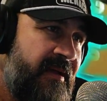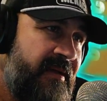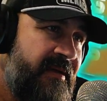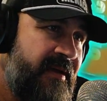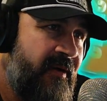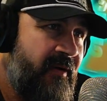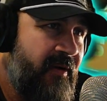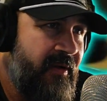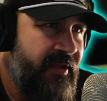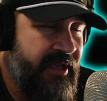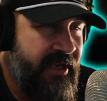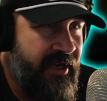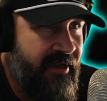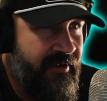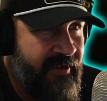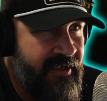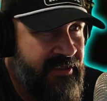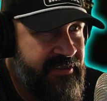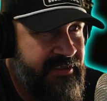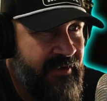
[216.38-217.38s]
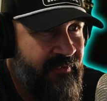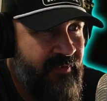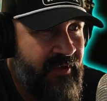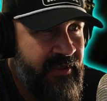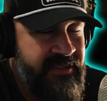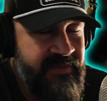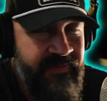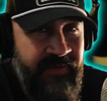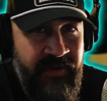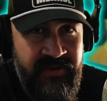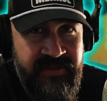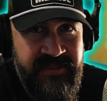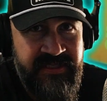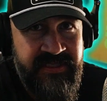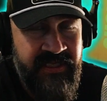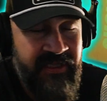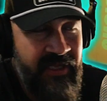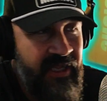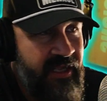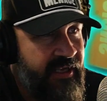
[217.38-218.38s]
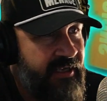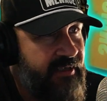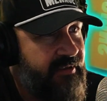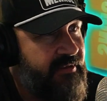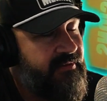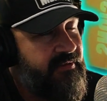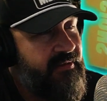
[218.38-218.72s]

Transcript: Now all the areas that were exposed to light